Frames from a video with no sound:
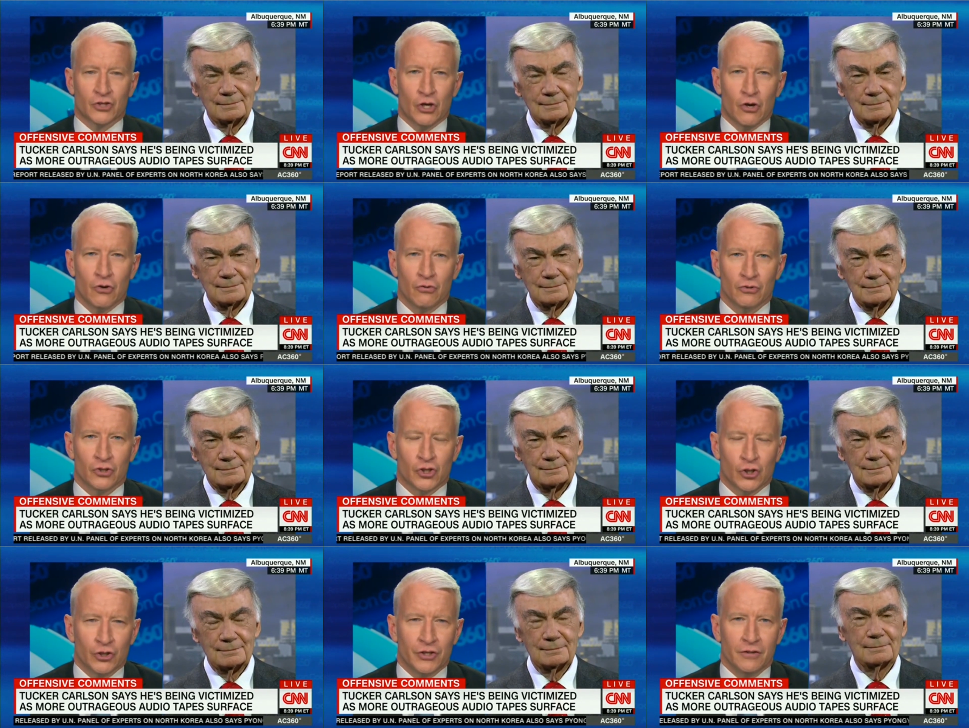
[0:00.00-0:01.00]
Speaker 1: show.
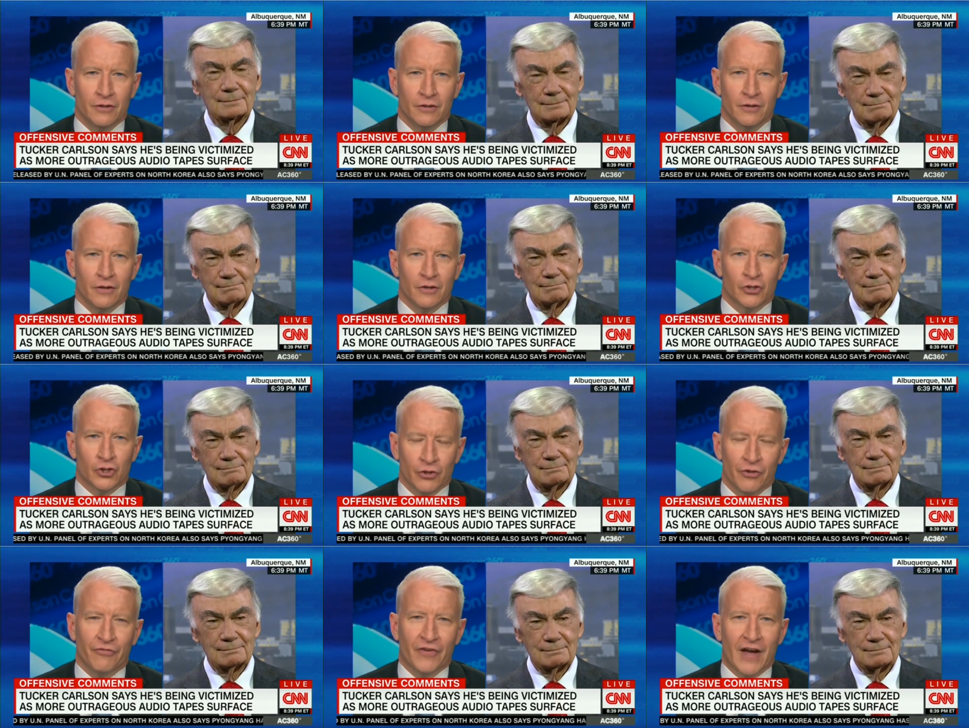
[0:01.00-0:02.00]
Should
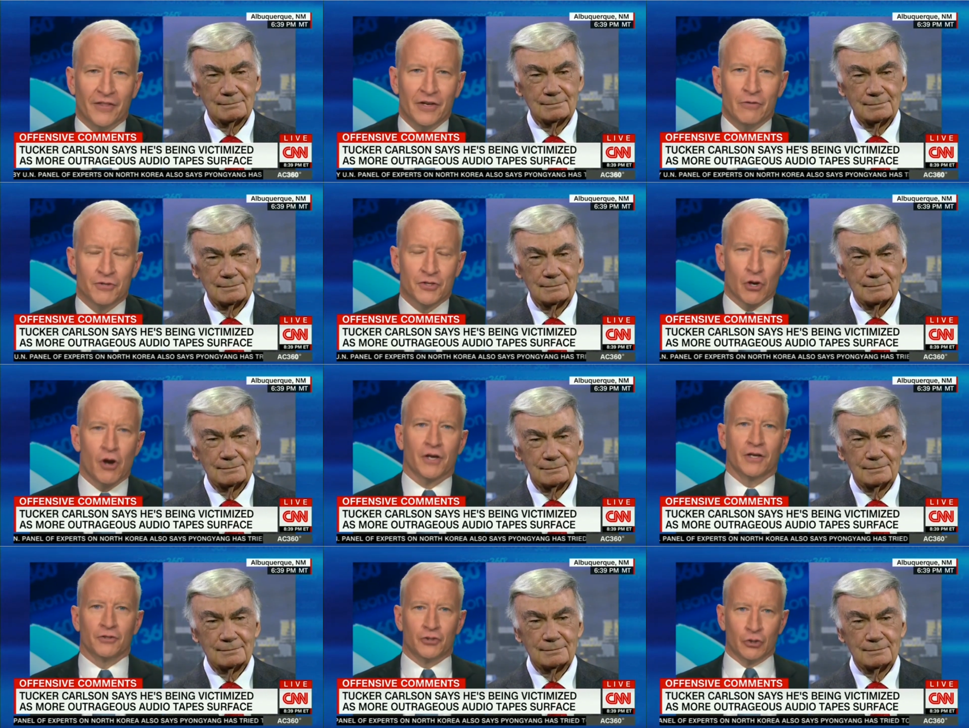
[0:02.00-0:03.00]
should the fact that he was
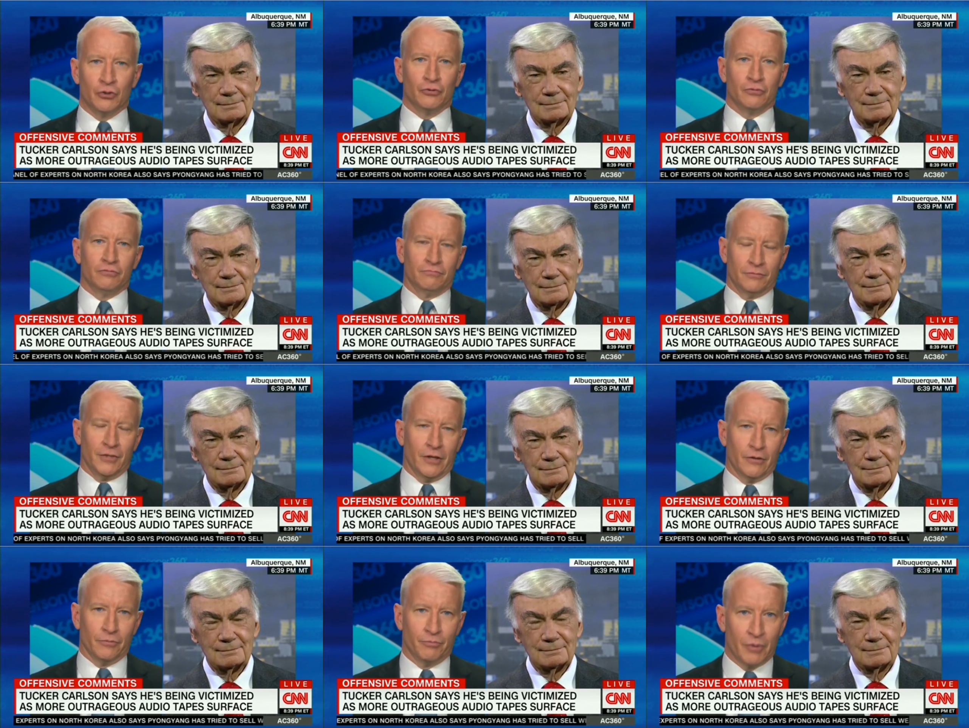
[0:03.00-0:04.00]
talking to,
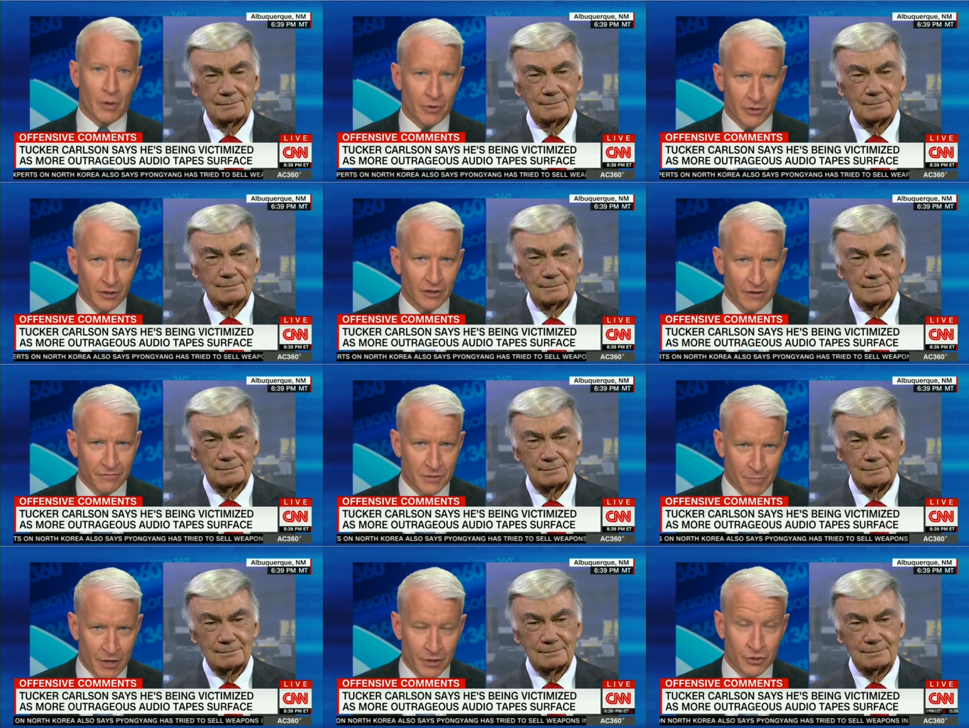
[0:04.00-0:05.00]
you know, Bubba the Love
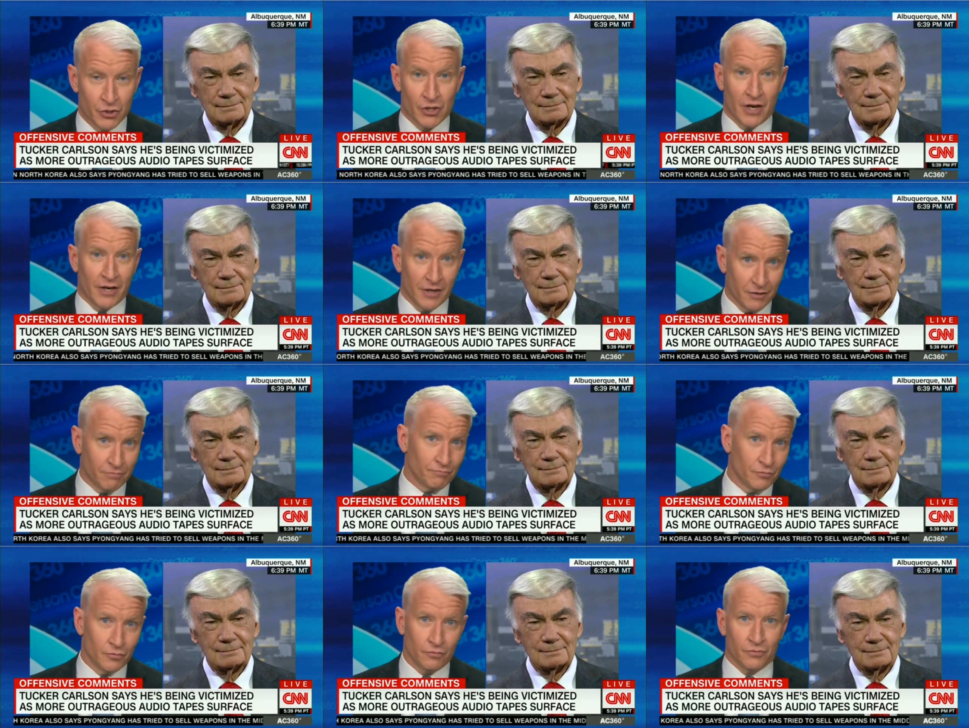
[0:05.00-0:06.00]
Sponge on a
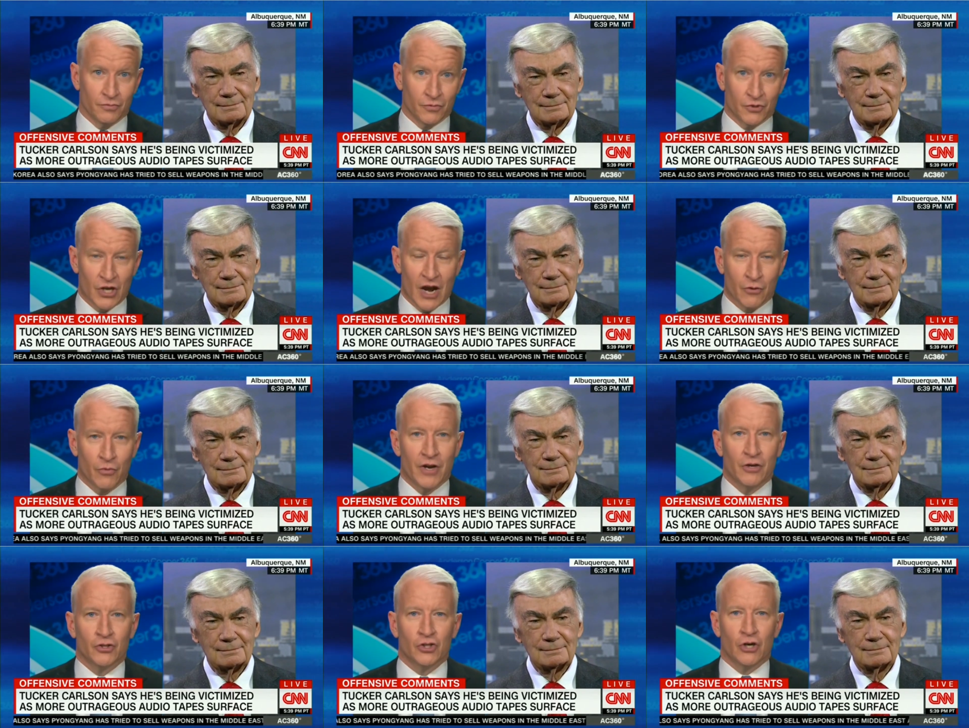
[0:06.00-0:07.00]
shock
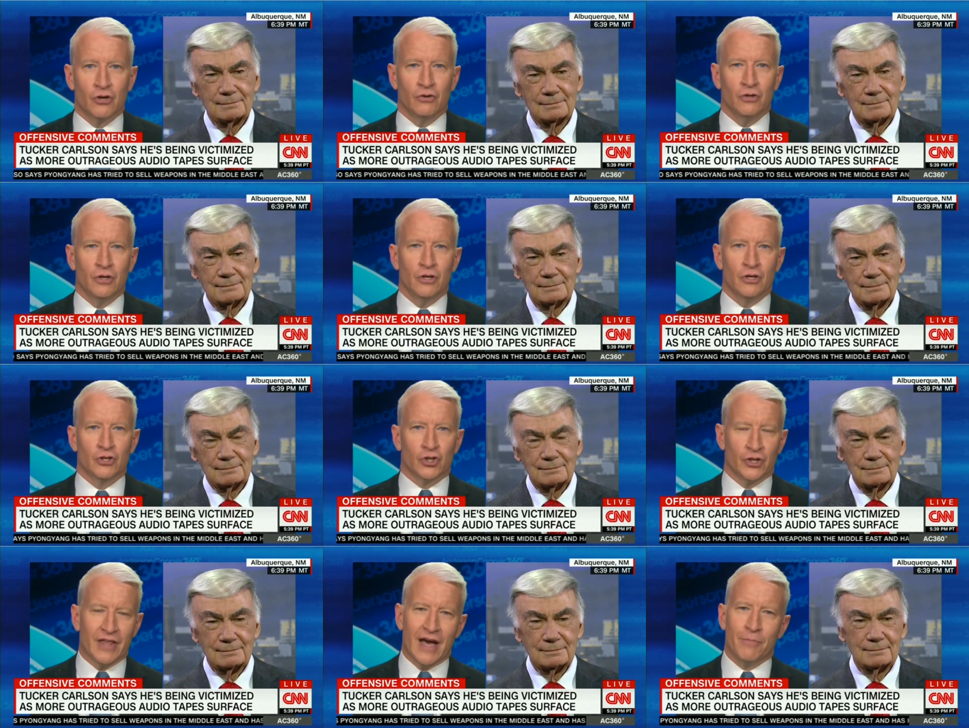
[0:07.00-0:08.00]
radio show,
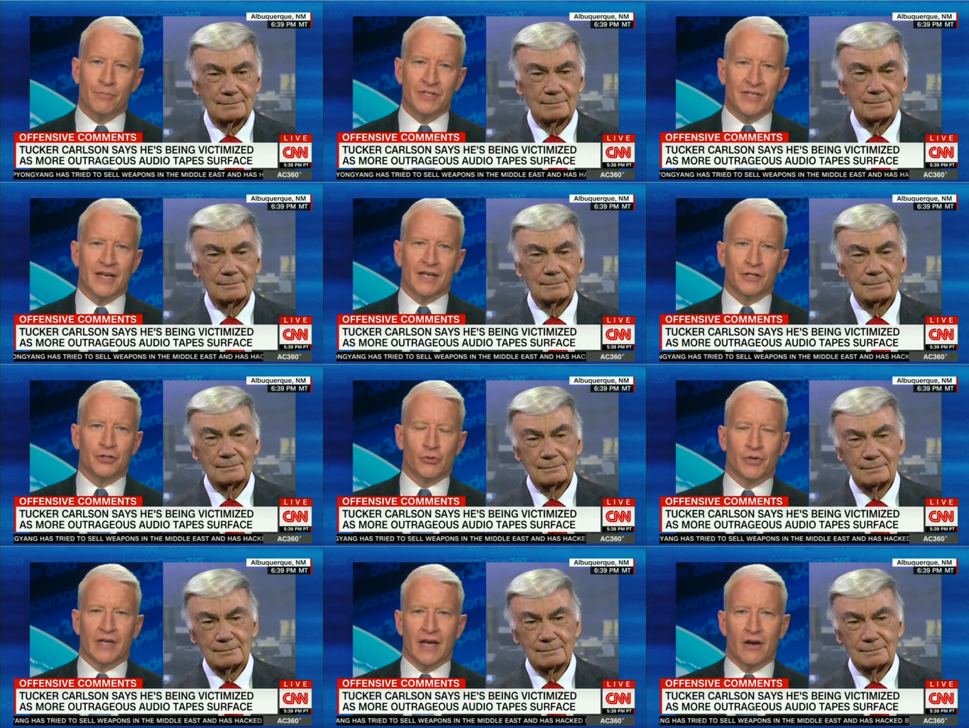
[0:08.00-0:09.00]
should that be taken
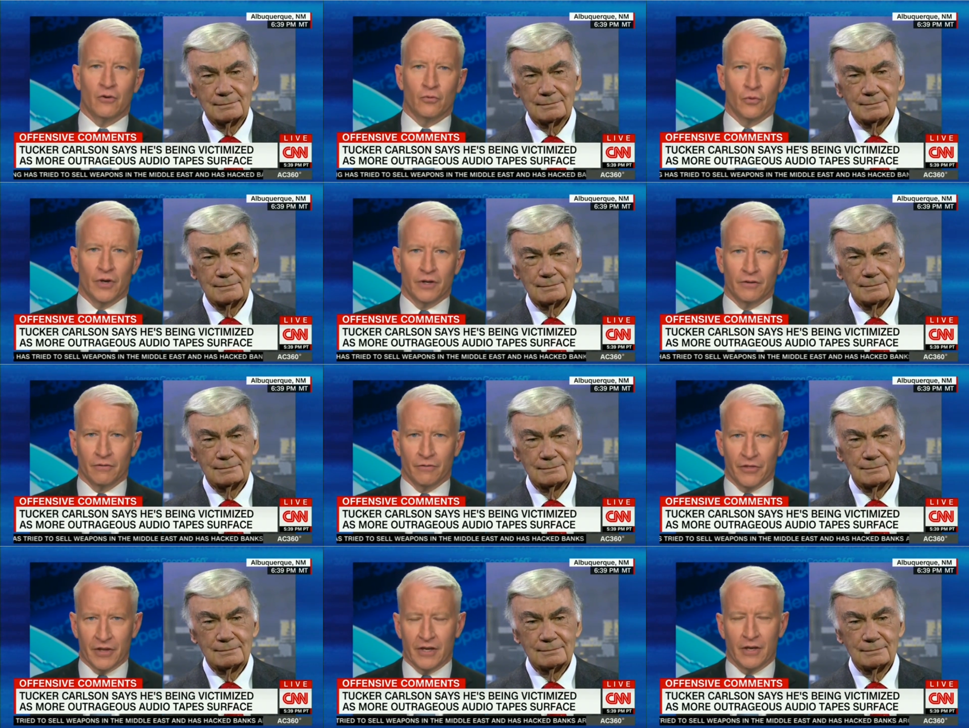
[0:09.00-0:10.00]
into account when
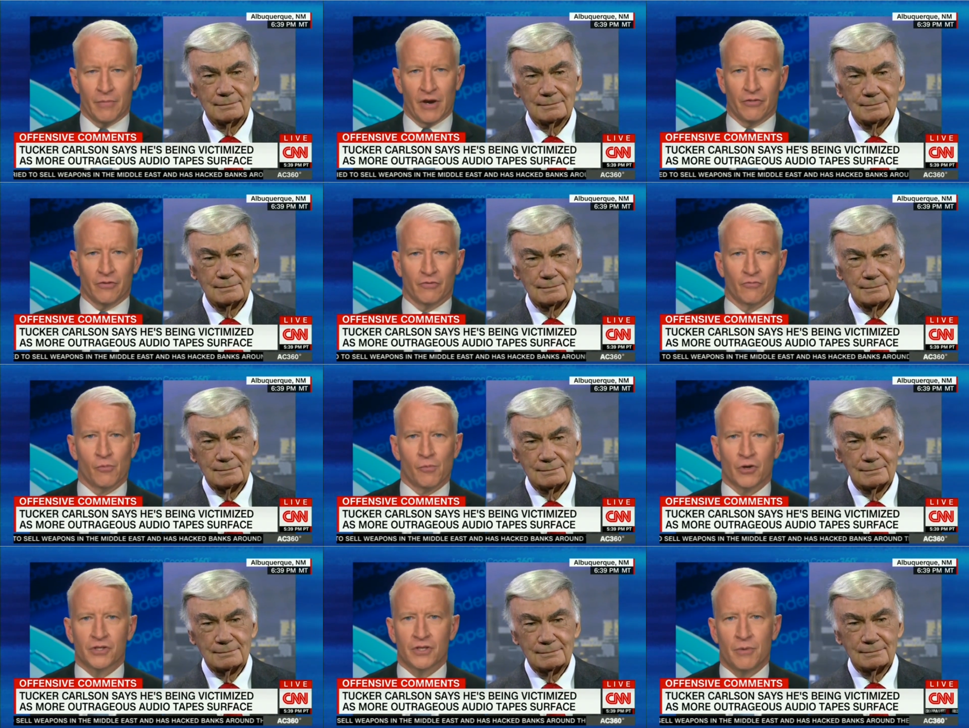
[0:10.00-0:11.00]
thinking about the
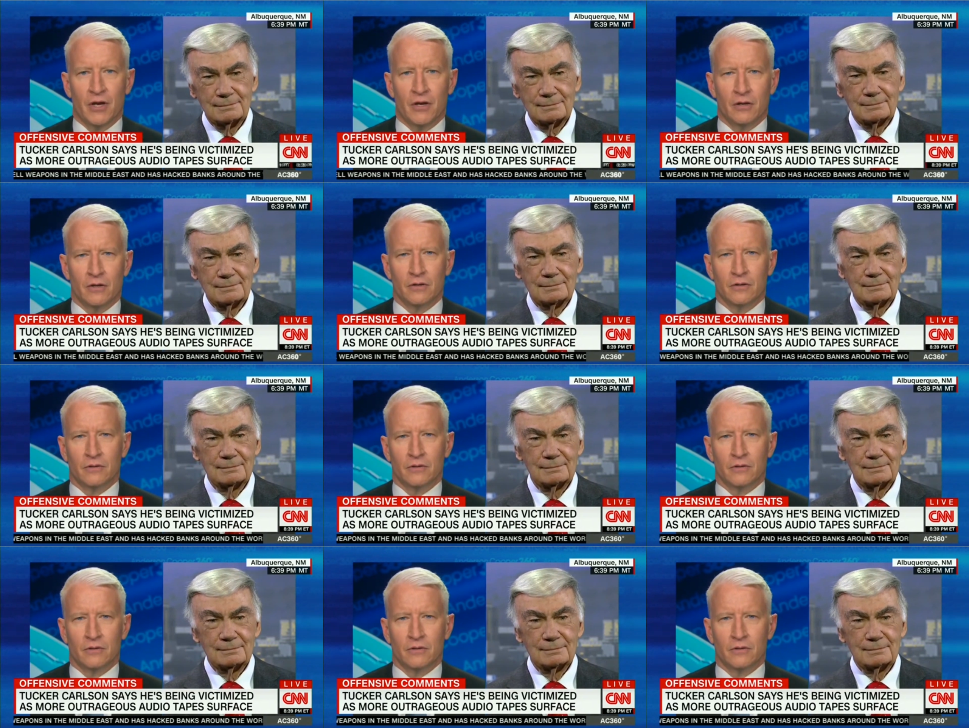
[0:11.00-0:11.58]
remarks he made?